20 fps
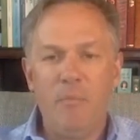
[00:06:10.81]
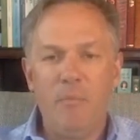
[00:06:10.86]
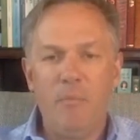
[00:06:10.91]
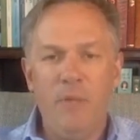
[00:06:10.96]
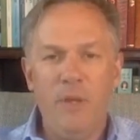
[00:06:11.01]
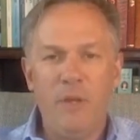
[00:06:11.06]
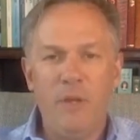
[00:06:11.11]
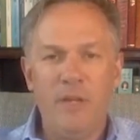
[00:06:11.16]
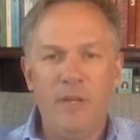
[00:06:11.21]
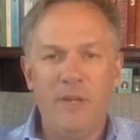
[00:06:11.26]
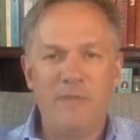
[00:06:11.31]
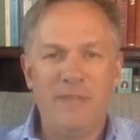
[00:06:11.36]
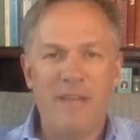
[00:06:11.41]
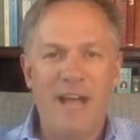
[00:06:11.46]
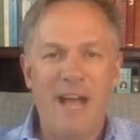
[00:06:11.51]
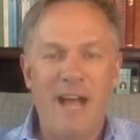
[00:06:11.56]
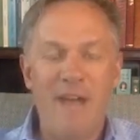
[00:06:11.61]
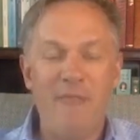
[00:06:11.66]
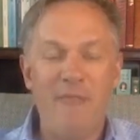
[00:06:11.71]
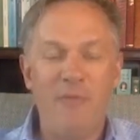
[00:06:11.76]
you know, tough
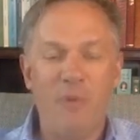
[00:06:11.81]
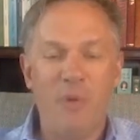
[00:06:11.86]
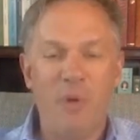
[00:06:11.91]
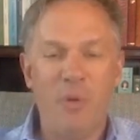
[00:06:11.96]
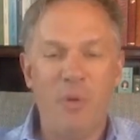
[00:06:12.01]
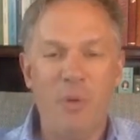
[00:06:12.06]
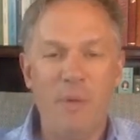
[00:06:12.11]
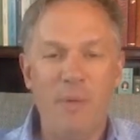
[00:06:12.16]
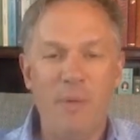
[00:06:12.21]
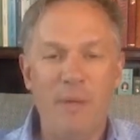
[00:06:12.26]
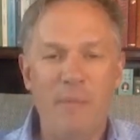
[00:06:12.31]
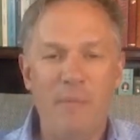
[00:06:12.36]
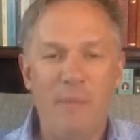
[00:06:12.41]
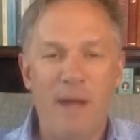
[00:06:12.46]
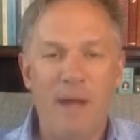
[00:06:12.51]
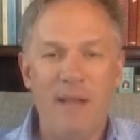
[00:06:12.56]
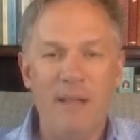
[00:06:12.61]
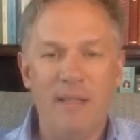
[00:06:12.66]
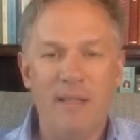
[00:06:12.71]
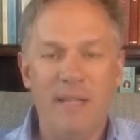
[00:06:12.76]
time for women in
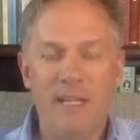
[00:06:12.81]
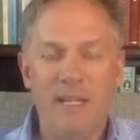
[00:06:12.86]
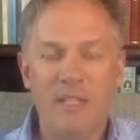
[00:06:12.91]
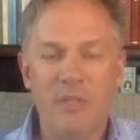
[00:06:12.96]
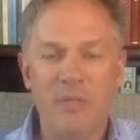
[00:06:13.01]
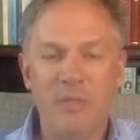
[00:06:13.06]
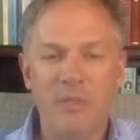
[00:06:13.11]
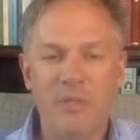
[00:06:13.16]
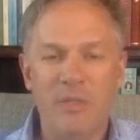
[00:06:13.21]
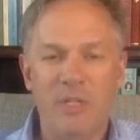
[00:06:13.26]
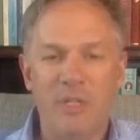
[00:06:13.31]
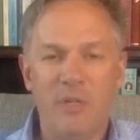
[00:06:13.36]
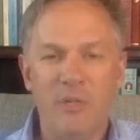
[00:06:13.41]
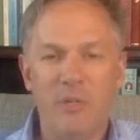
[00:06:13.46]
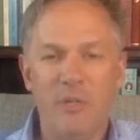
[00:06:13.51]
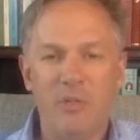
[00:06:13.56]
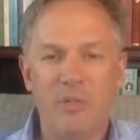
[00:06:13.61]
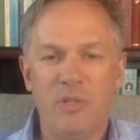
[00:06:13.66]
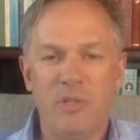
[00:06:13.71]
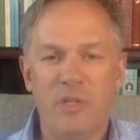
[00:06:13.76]
politics. She
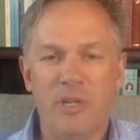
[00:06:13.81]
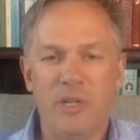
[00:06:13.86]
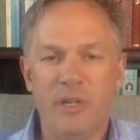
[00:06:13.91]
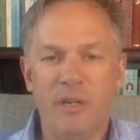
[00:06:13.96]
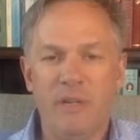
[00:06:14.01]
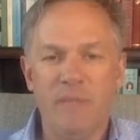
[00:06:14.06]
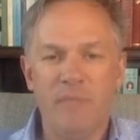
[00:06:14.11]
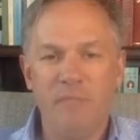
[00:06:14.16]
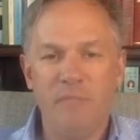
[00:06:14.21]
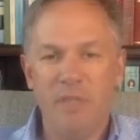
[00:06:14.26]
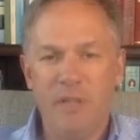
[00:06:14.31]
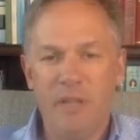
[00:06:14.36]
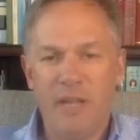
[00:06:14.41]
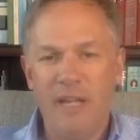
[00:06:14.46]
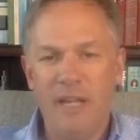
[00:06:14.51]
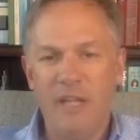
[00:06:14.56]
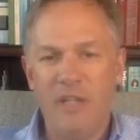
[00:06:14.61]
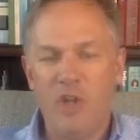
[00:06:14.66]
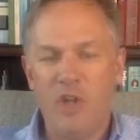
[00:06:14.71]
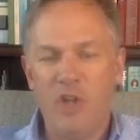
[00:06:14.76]
was you know,
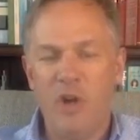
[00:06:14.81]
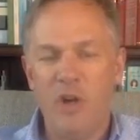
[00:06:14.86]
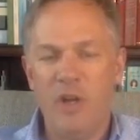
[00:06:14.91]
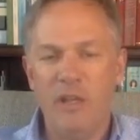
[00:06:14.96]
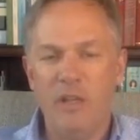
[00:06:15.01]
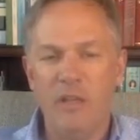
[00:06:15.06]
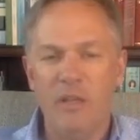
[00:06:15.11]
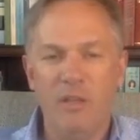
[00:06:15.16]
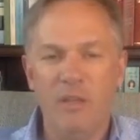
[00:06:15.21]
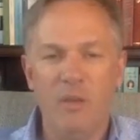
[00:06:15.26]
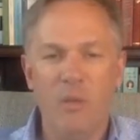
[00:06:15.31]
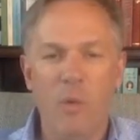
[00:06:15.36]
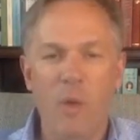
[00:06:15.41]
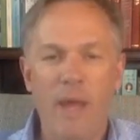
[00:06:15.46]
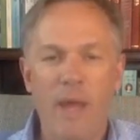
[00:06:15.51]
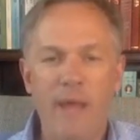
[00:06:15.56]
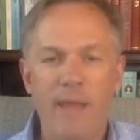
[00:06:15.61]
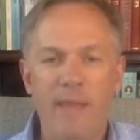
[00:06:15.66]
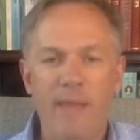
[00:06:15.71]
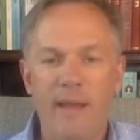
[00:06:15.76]
kind of charting the
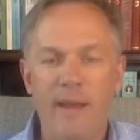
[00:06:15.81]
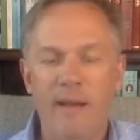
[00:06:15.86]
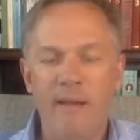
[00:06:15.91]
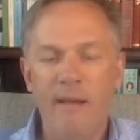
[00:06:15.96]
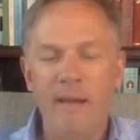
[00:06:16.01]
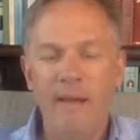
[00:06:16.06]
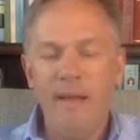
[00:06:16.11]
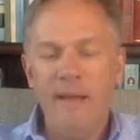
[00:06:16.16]
way there.